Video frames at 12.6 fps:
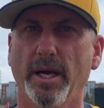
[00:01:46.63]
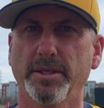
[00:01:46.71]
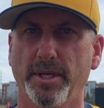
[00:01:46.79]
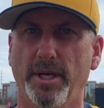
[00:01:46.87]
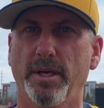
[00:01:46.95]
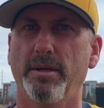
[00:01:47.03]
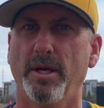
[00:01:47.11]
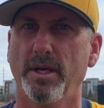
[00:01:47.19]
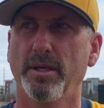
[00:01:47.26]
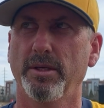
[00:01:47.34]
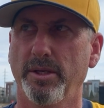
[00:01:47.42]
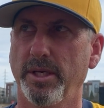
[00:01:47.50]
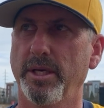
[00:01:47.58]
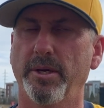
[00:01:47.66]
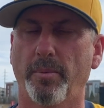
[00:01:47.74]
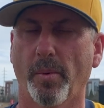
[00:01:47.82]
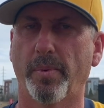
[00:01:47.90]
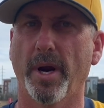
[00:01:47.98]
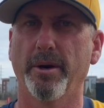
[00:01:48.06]
I said, you need to be
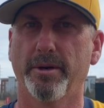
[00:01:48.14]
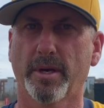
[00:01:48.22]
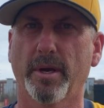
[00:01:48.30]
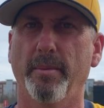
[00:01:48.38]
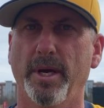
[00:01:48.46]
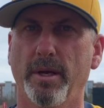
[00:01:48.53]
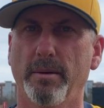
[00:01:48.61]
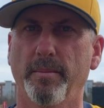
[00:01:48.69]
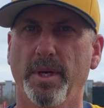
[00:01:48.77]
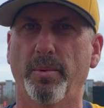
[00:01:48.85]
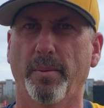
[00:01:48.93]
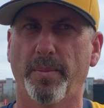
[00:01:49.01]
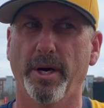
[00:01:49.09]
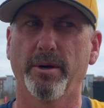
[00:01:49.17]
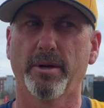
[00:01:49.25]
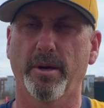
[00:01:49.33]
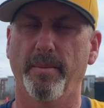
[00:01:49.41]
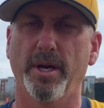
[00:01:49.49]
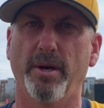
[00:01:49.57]
prepared to
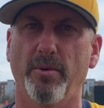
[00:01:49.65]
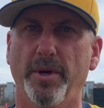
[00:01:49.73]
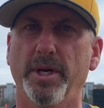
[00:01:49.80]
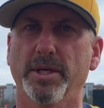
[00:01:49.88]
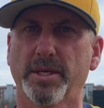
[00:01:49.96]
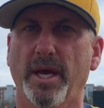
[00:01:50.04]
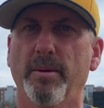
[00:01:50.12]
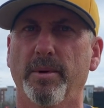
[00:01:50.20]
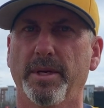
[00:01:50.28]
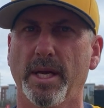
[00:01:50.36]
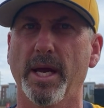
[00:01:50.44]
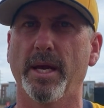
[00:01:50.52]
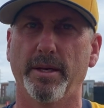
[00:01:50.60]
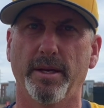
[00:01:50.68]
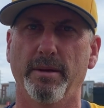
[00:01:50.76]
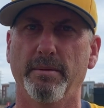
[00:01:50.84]
come in and win this game at the end.